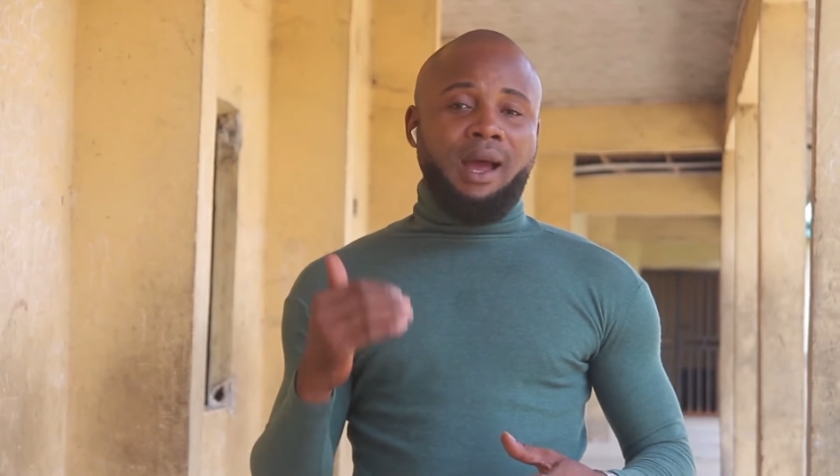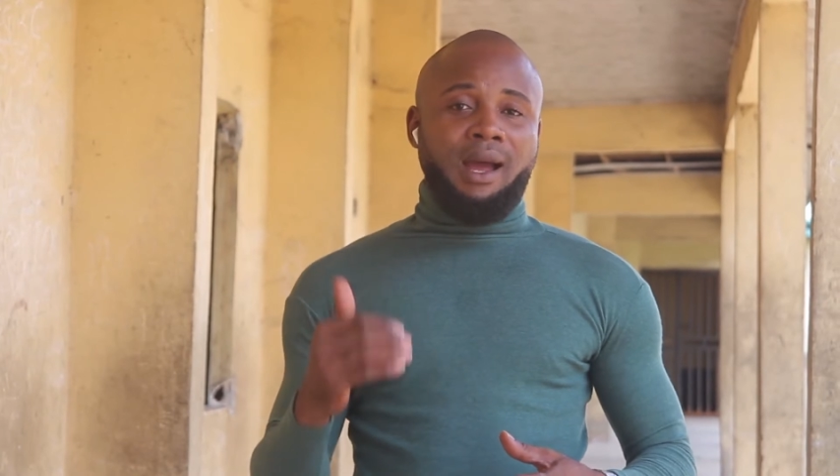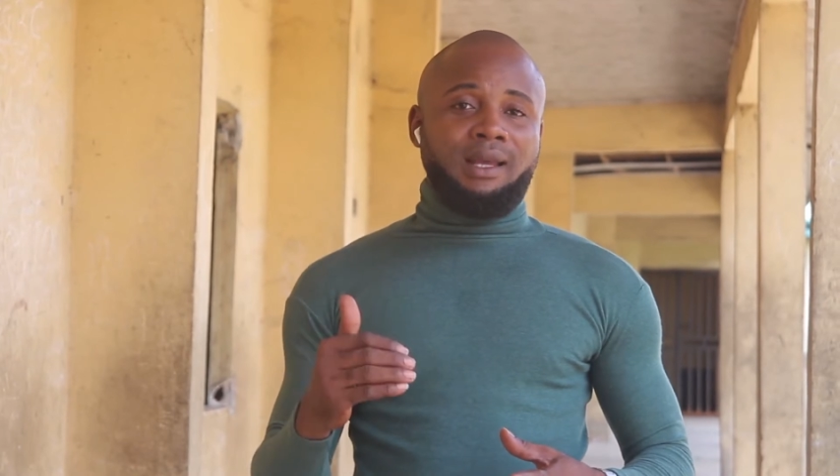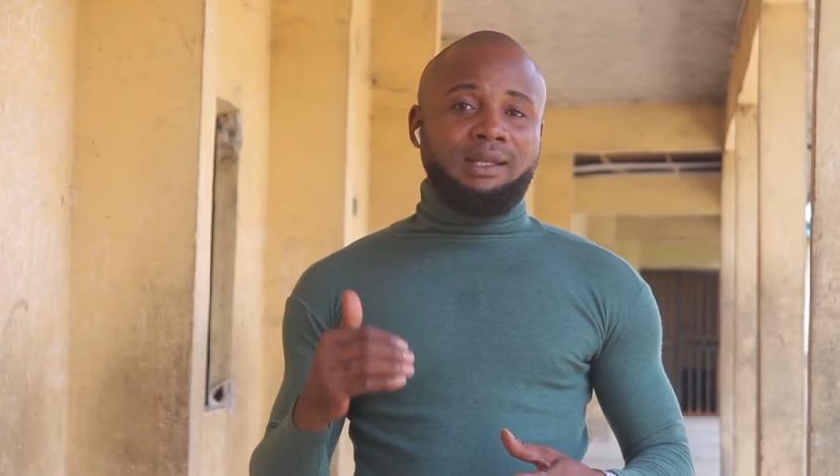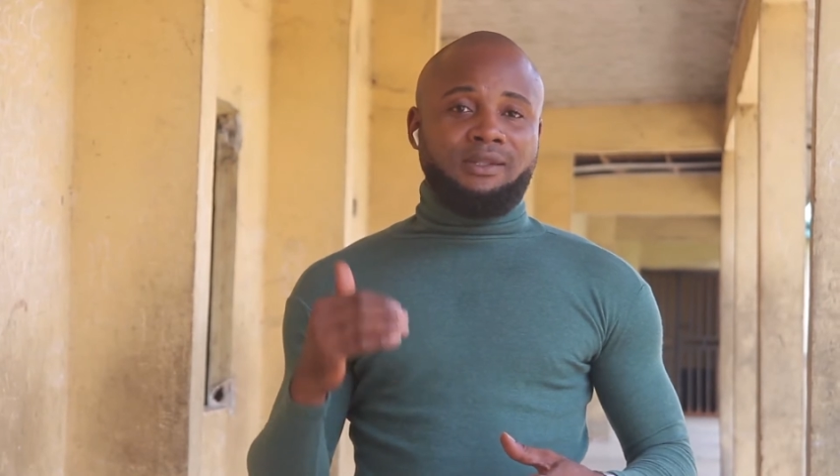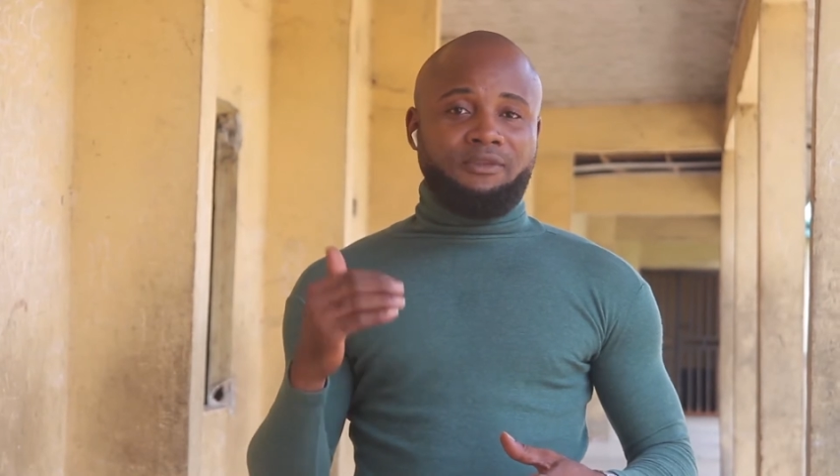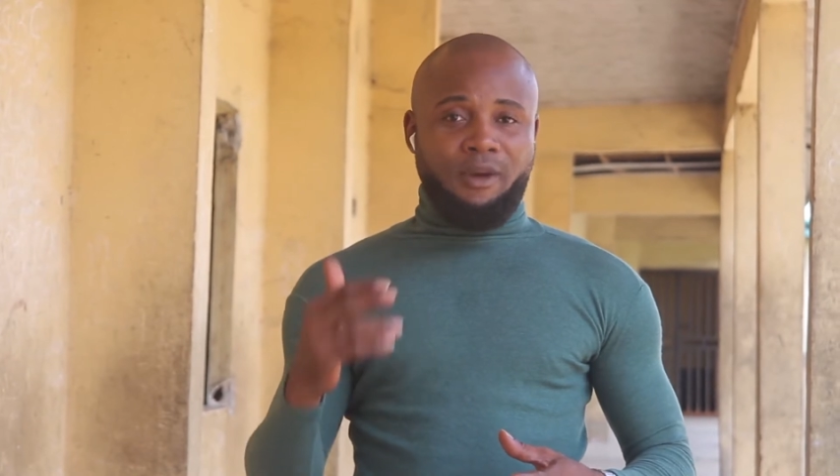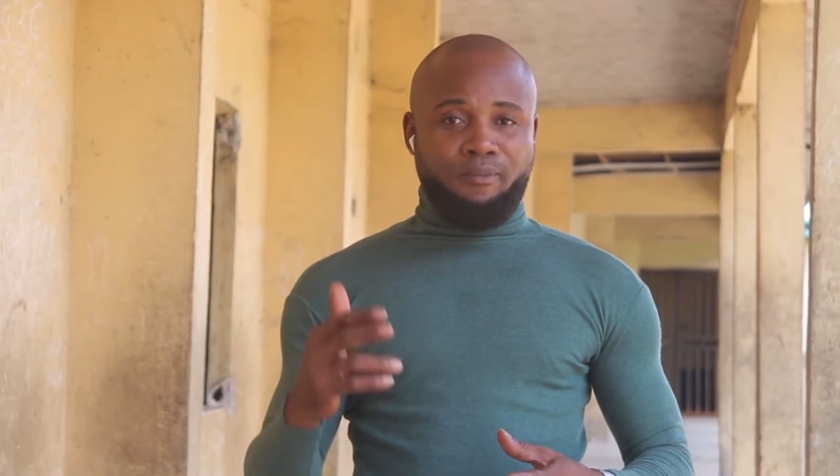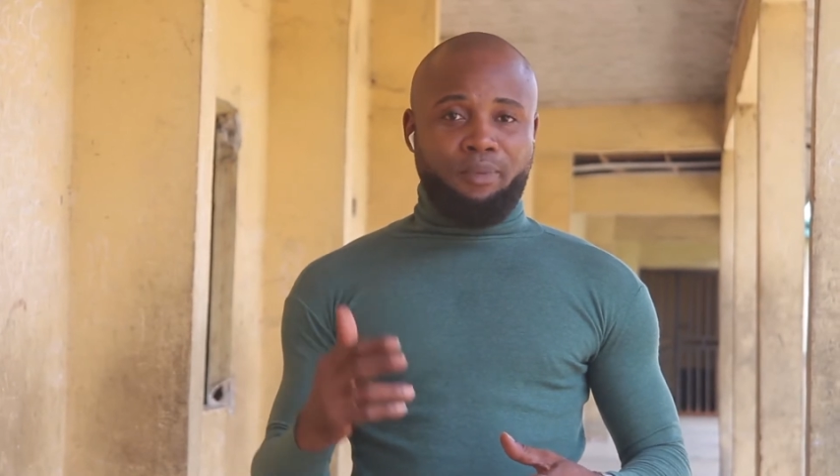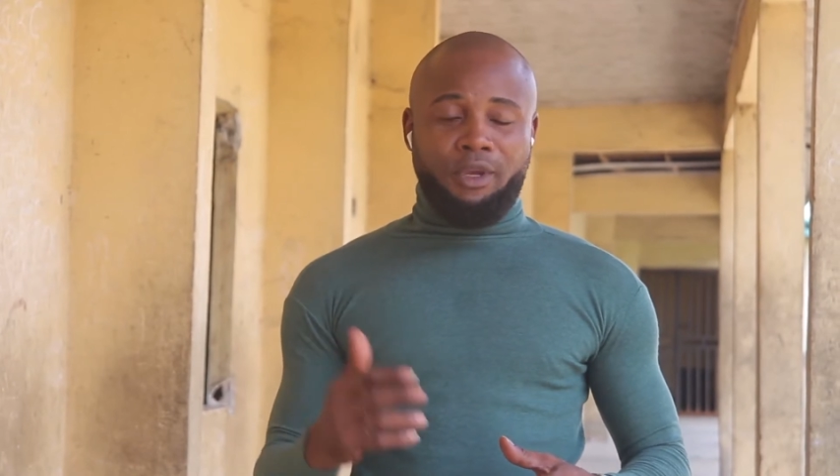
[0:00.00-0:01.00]
Eyes
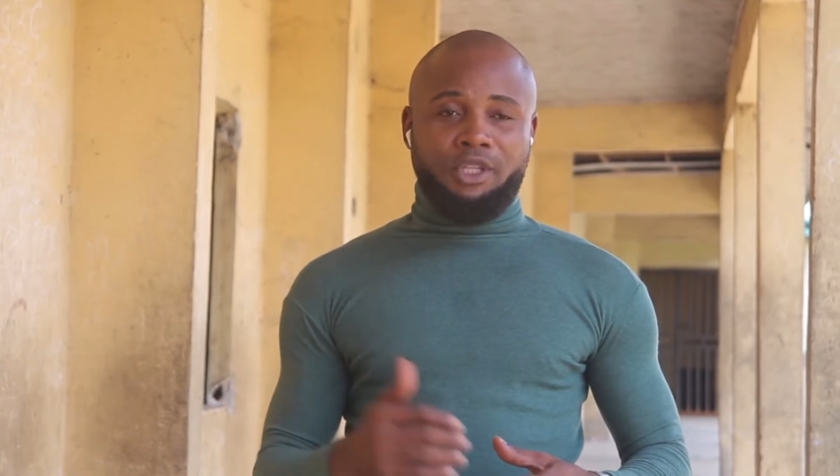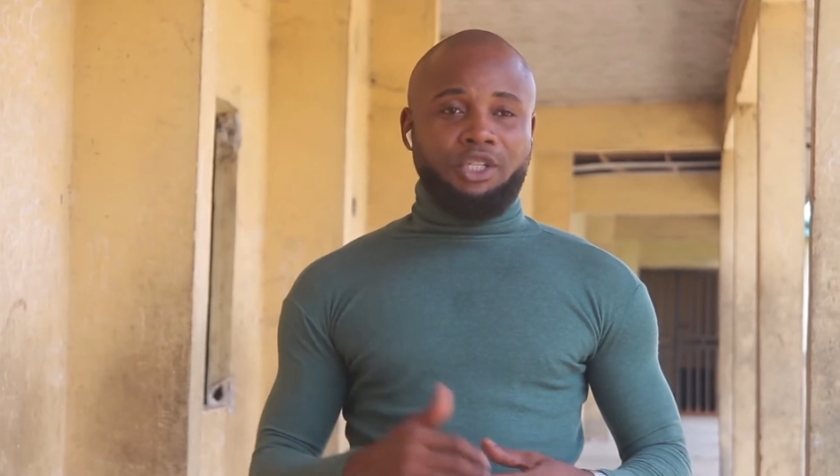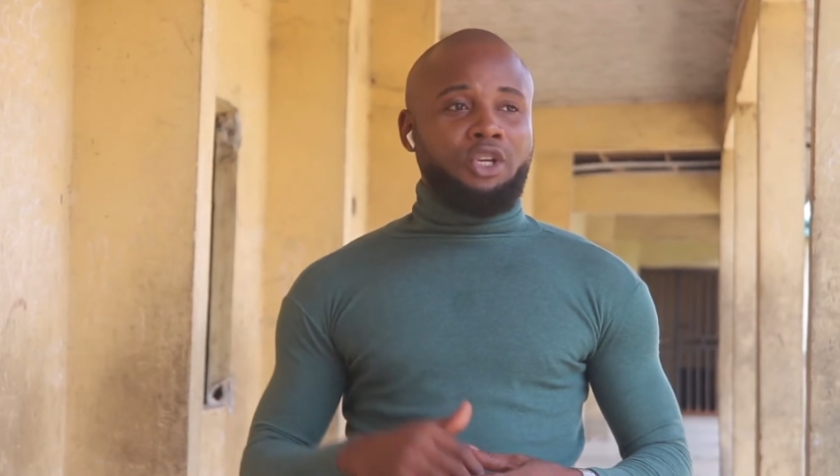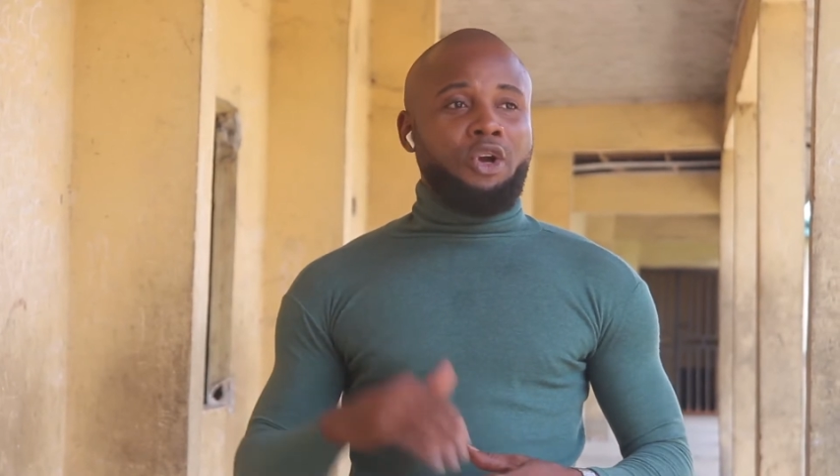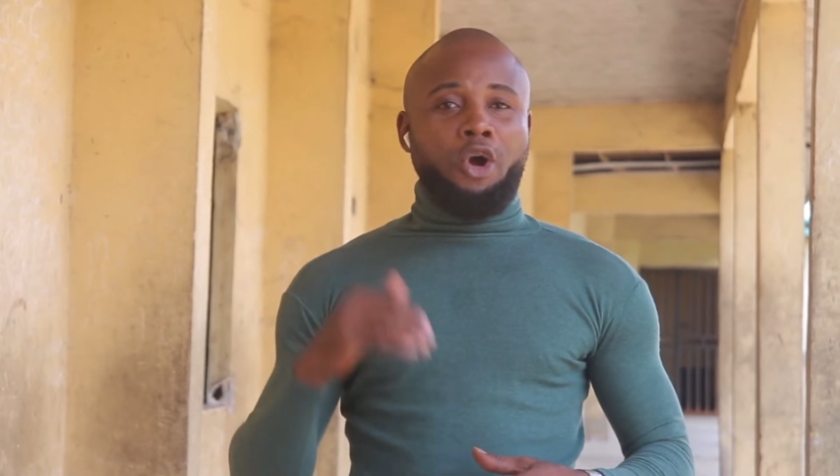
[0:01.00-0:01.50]
fan page